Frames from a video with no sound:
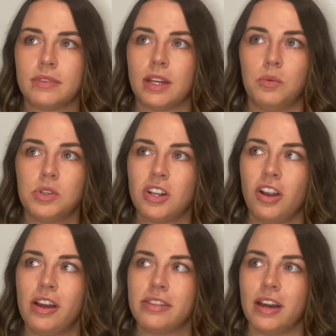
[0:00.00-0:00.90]
I wasn't
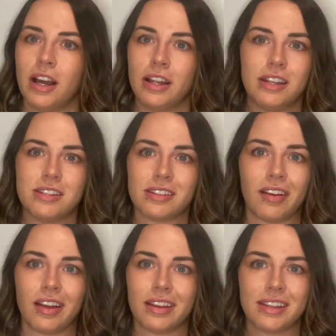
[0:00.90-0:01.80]
like that, and it's
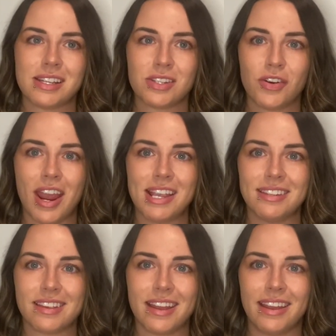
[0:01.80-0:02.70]
like, that's
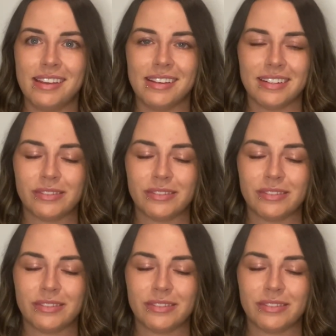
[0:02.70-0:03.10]
crazy.